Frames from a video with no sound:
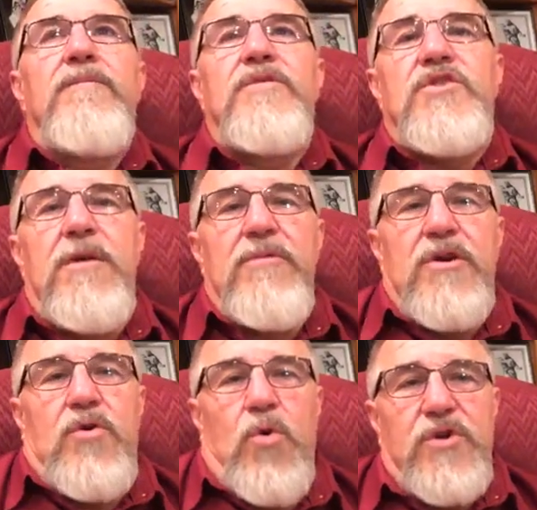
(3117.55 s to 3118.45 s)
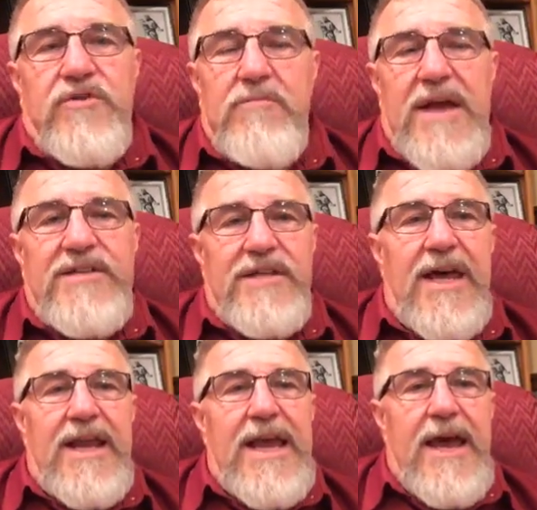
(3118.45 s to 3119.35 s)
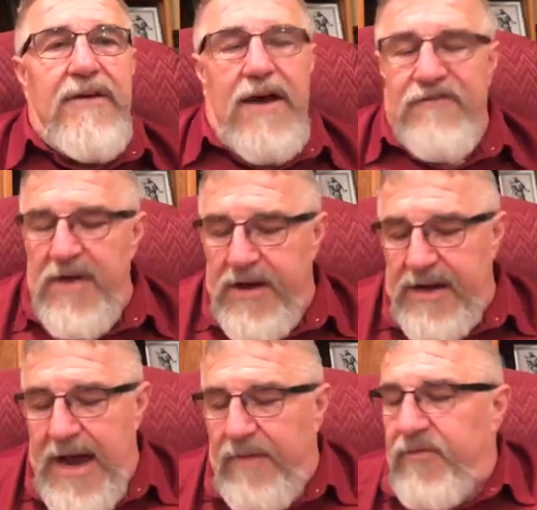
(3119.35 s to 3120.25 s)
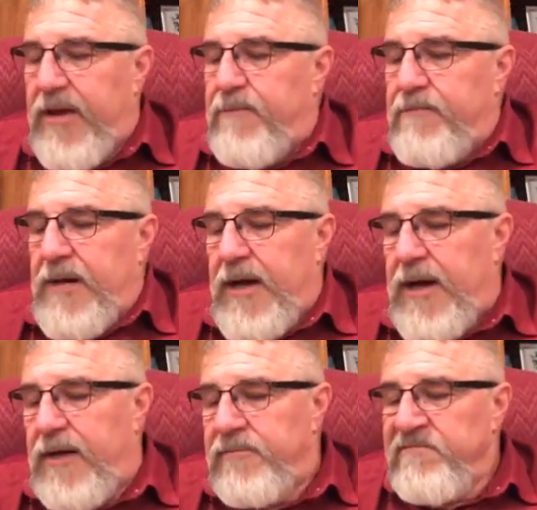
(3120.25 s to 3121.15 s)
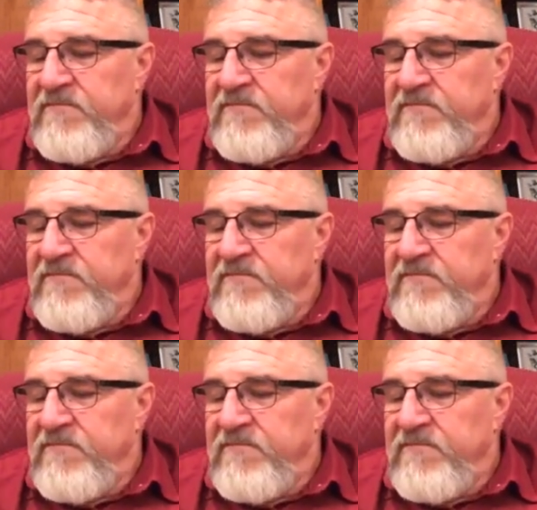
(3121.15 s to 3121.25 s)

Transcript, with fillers: in some of the course of my study, I, I found out that uh,